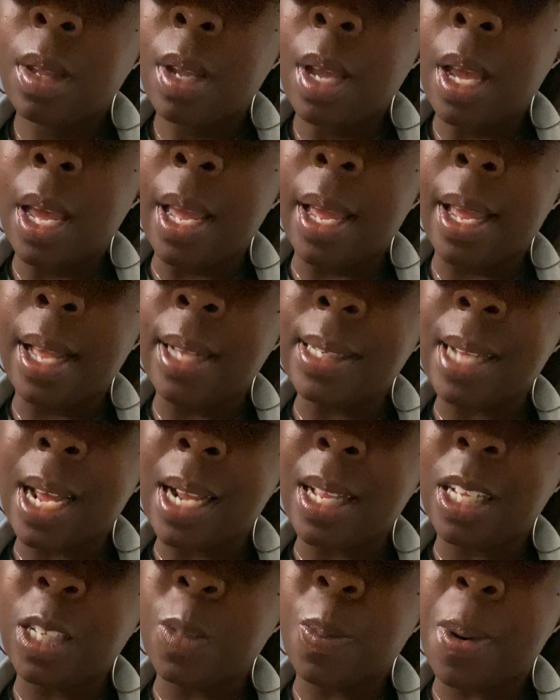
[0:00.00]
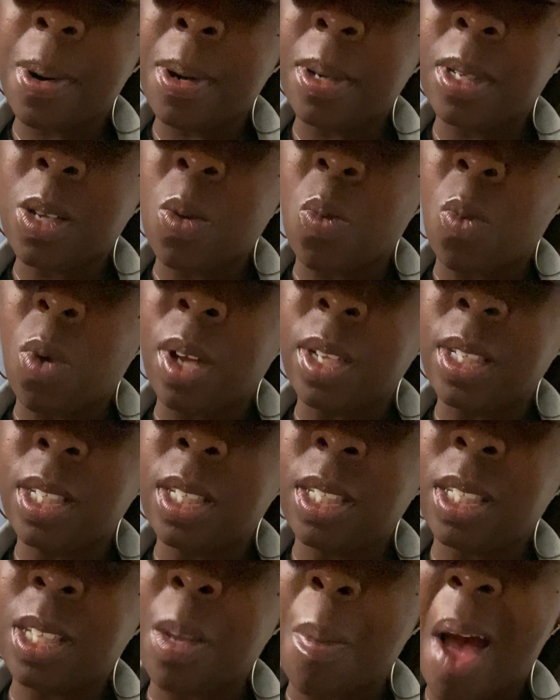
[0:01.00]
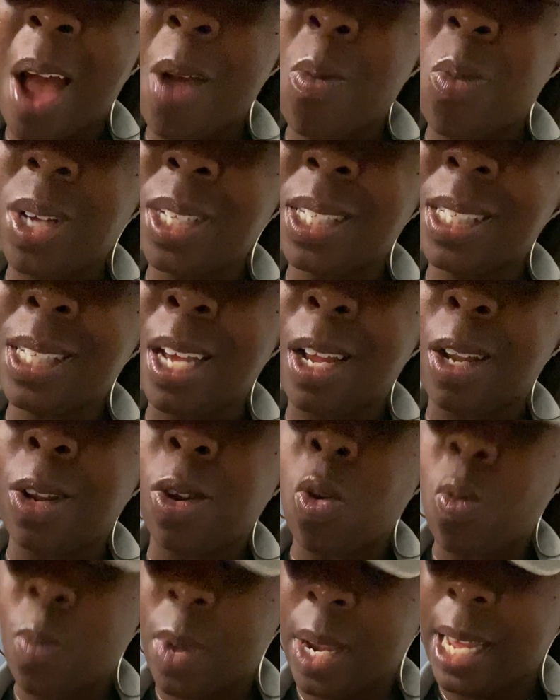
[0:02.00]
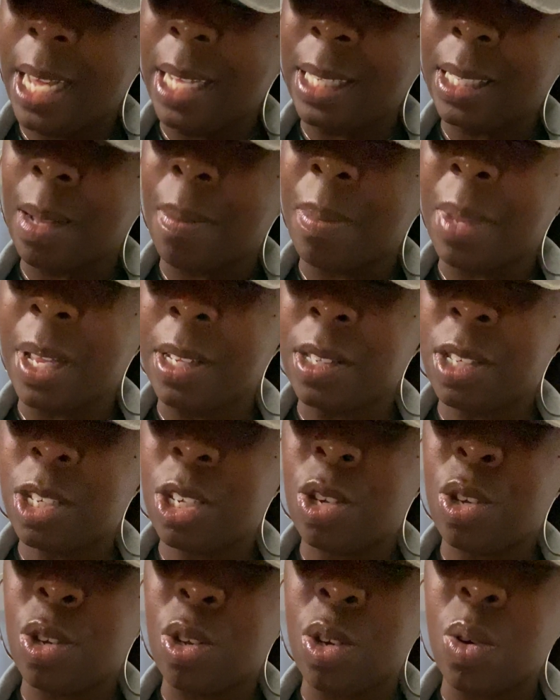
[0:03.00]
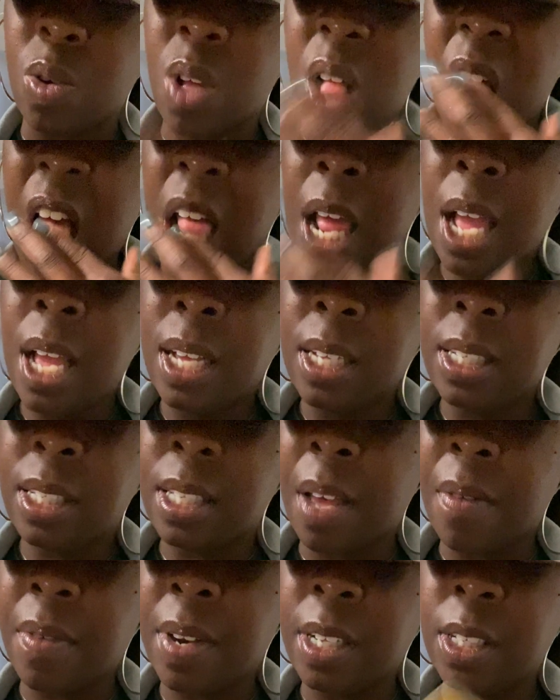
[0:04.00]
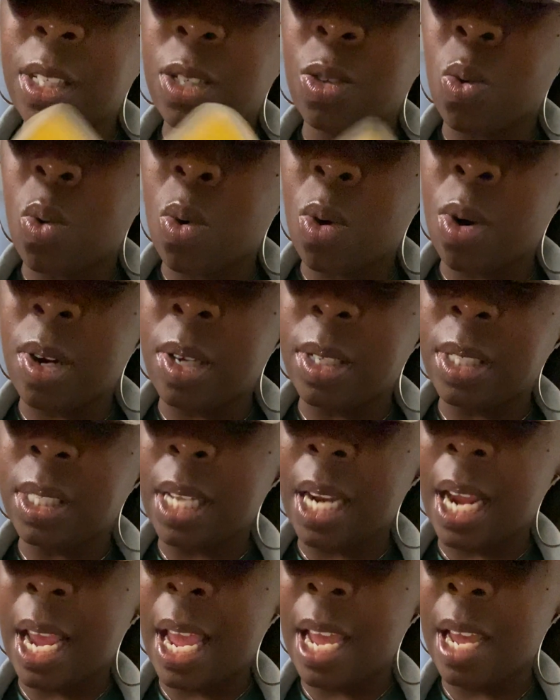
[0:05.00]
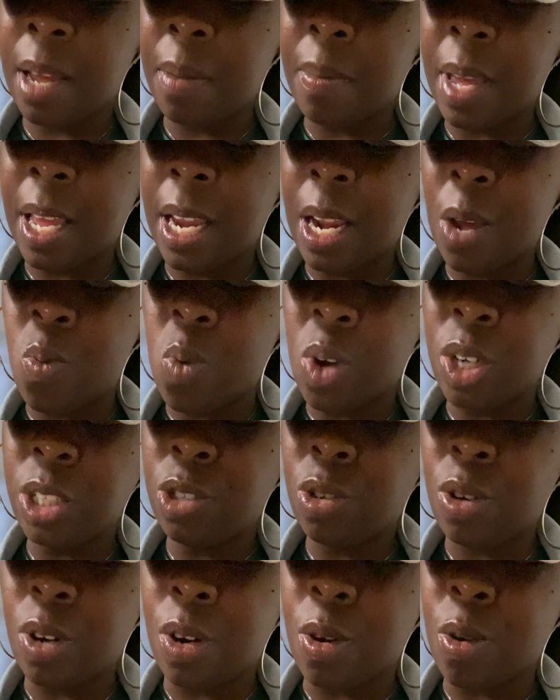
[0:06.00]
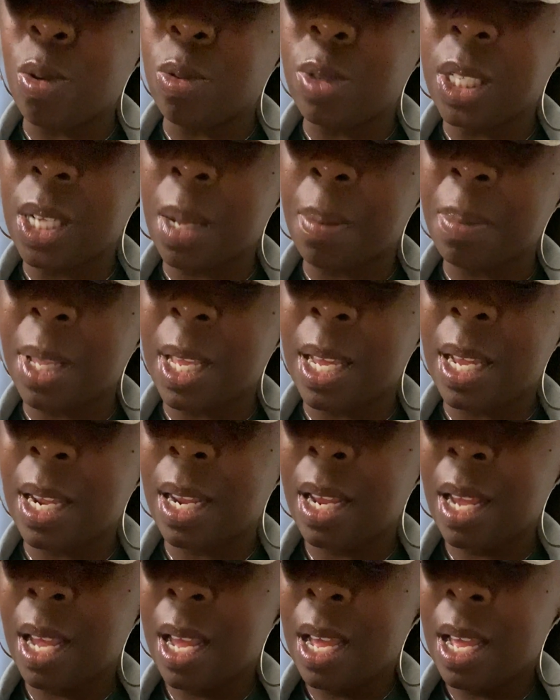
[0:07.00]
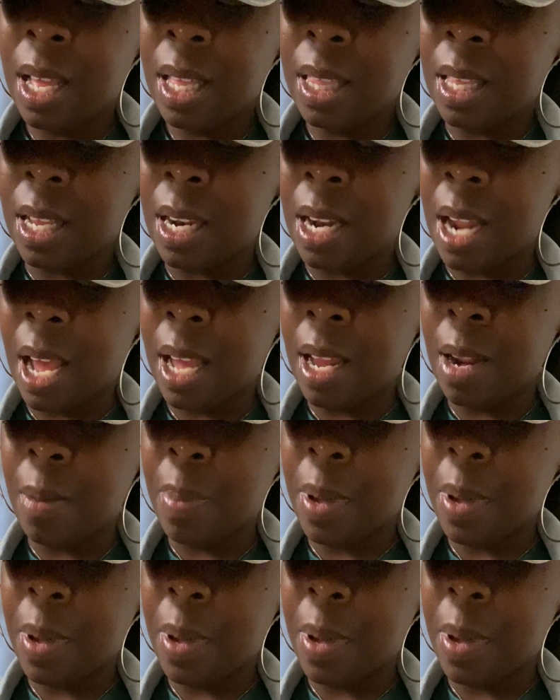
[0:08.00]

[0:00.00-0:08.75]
And it's like this person wants... Somebody wants to illuminate something to you. Seven of Swords to the Hangman. They want you to know something. The Knight of